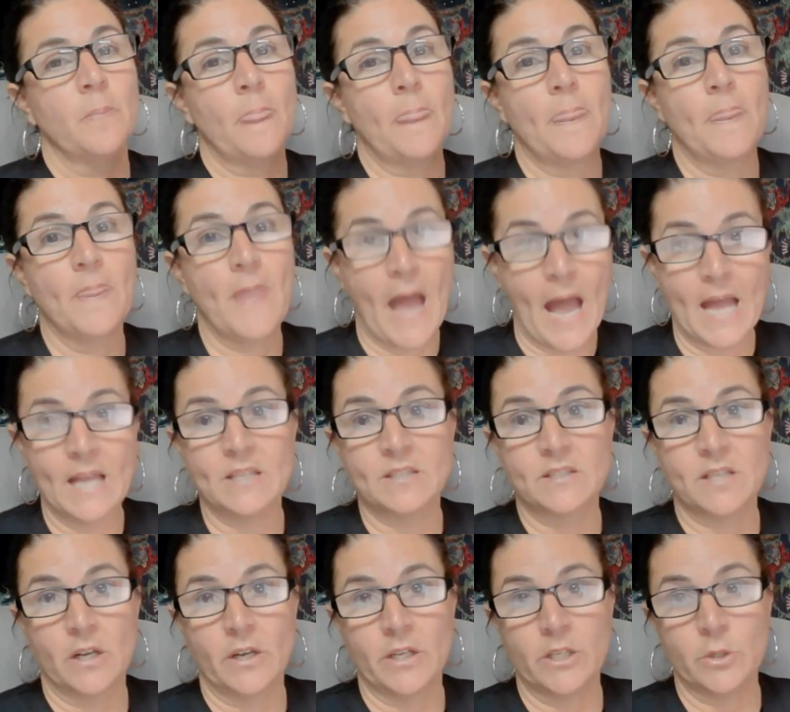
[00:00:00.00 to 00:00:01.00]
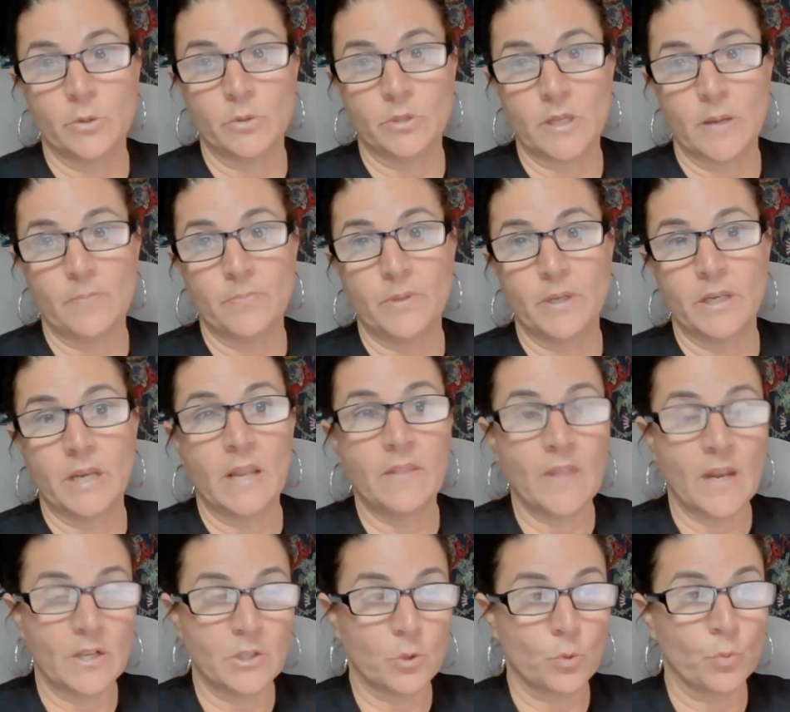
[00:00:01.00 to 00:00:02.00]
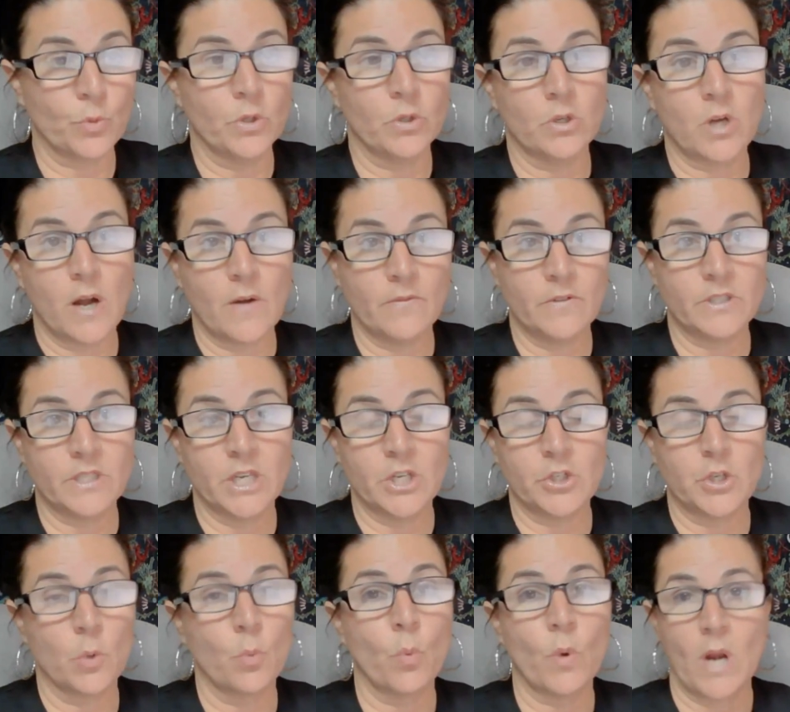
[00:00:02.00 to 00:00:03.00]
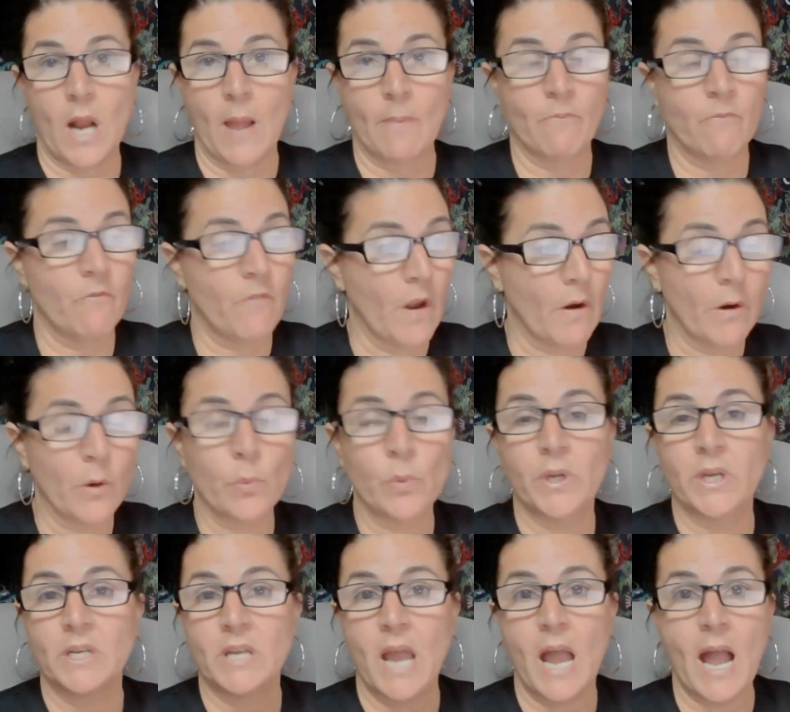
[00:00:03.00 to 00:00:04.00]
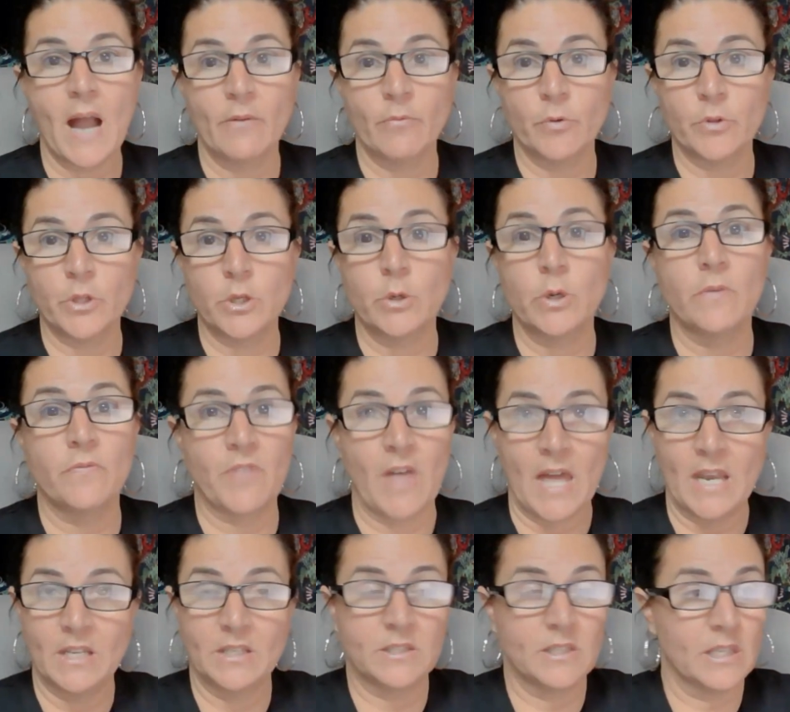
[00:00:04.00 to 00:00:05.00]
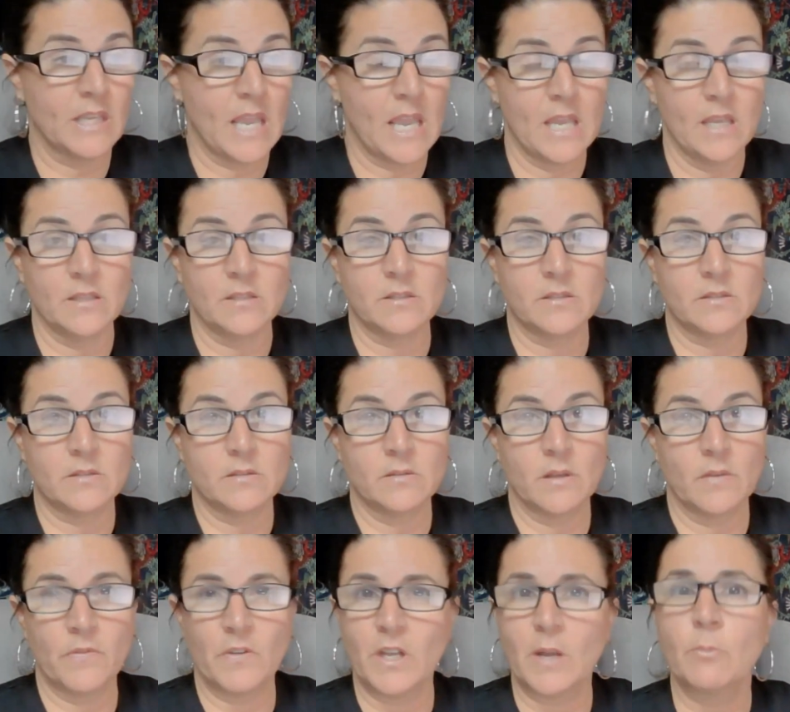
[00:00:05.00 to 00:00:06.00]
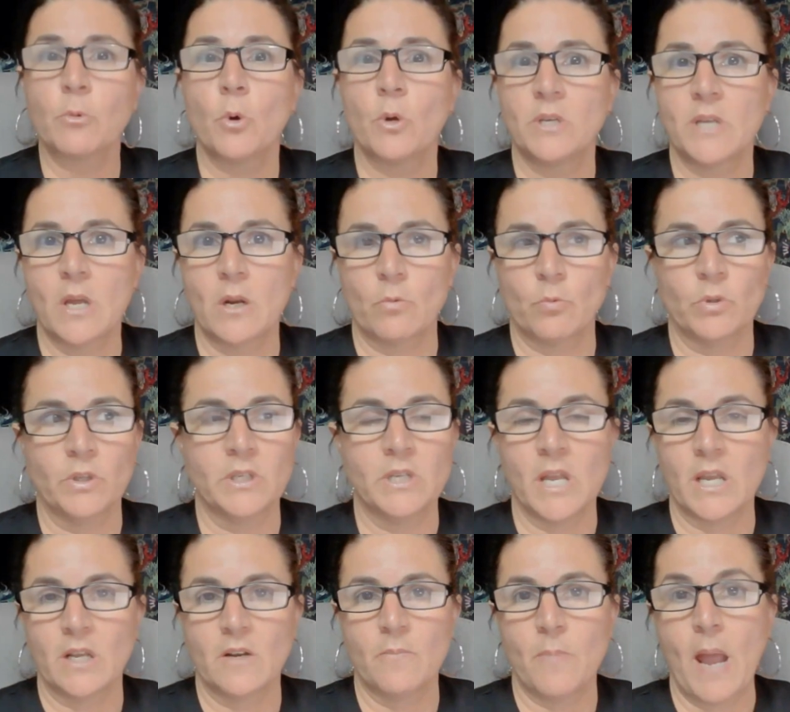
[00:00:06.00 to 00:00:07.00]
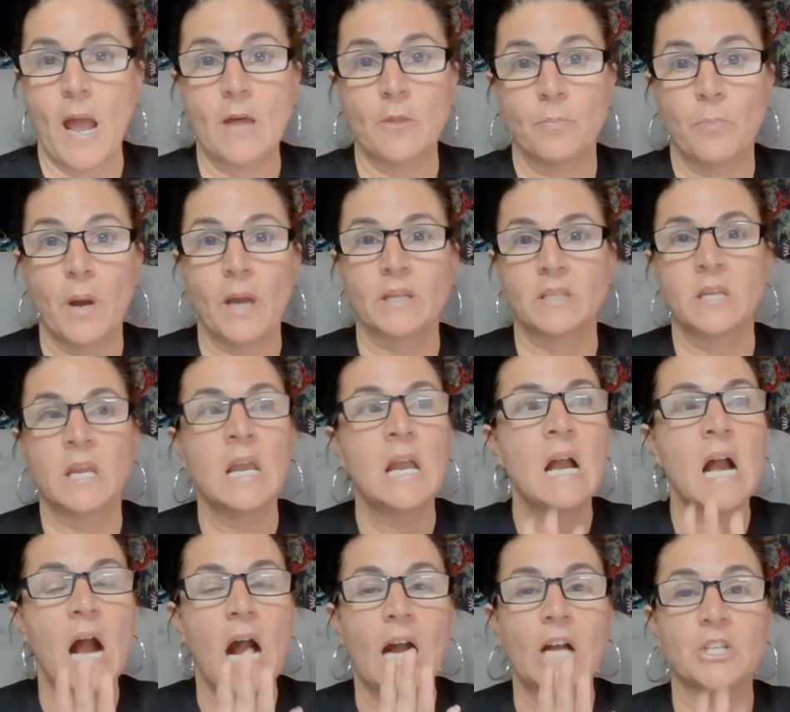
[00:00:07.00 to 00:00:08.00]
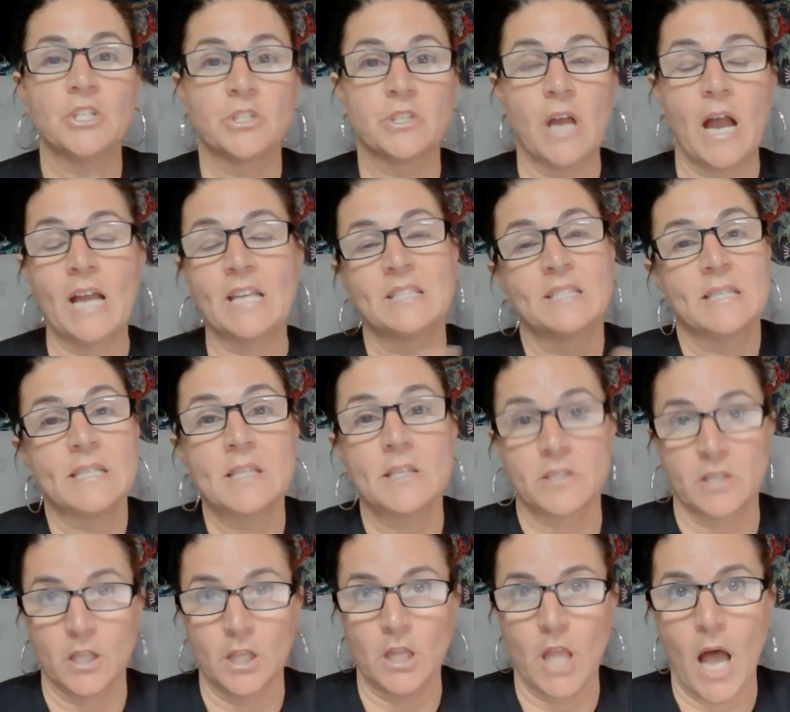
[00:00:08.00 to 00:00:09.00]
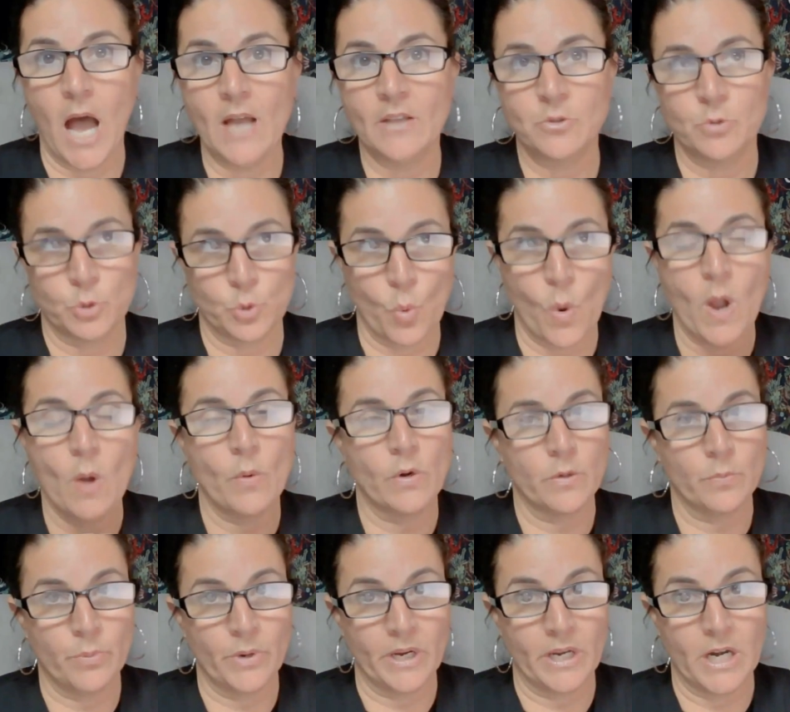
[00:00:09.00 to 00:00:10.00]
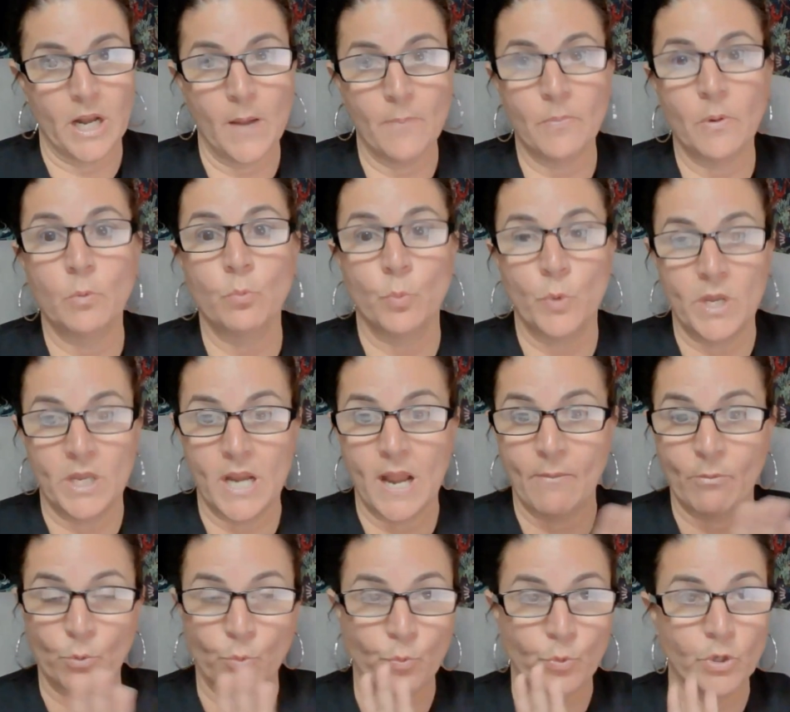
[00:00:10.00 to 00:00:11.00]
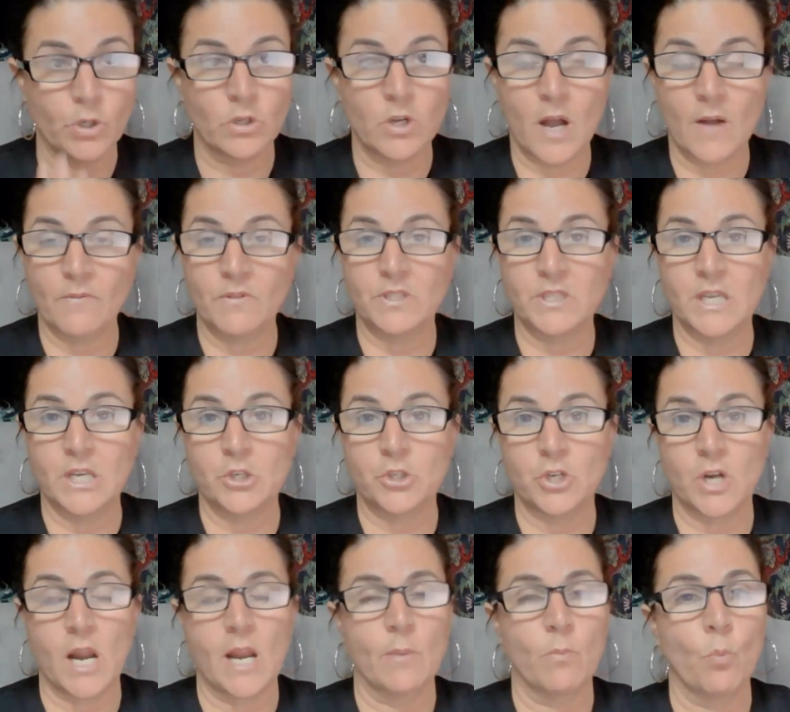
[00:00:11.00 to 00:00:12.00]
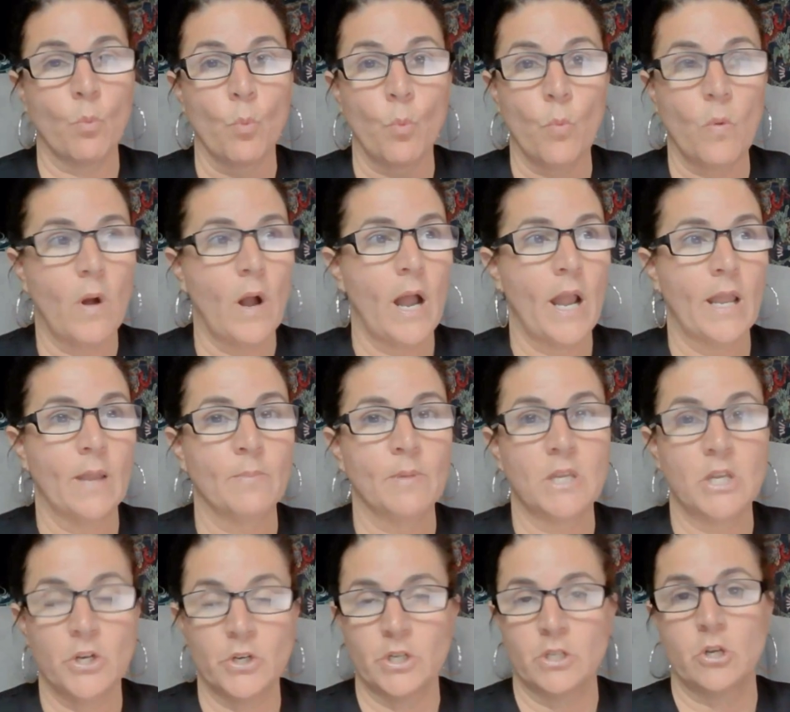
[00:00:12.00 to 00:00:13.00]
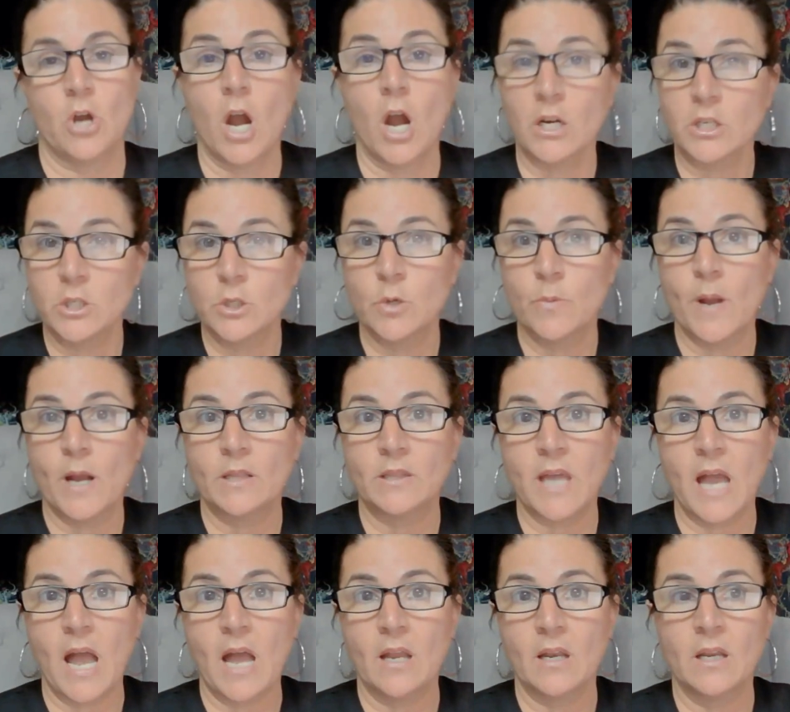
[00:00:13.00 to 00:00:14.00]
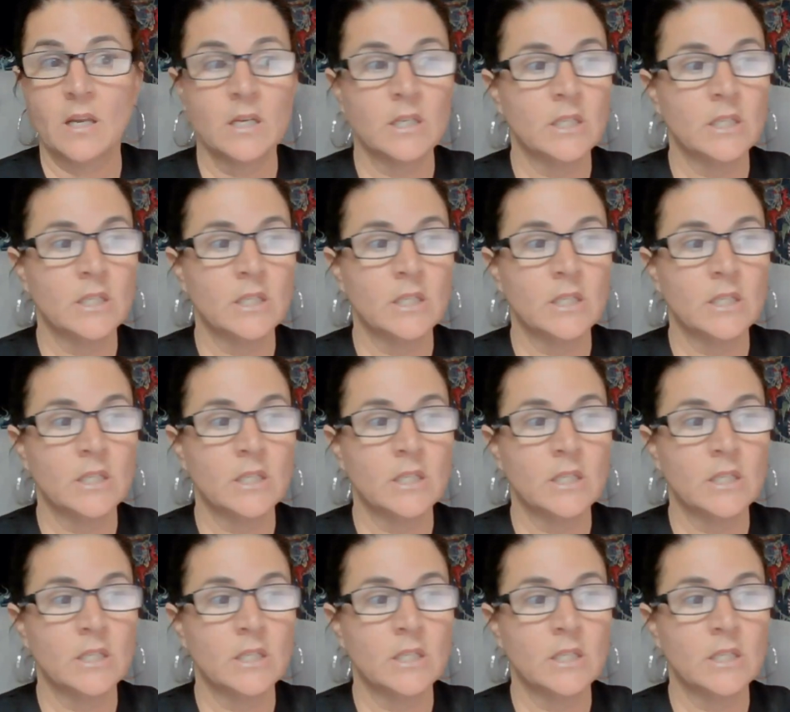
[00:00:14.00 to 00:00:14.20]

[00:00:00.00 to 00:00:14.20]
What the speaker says: That is telling you something, and that is a real conversation. What I'm very willing to have with you, if that is the case, I feel like I'm going down a really negative path, but I see this a lot, so it's why I wanted to bring it up. We can have a real conversation. I am here to talk to you about that.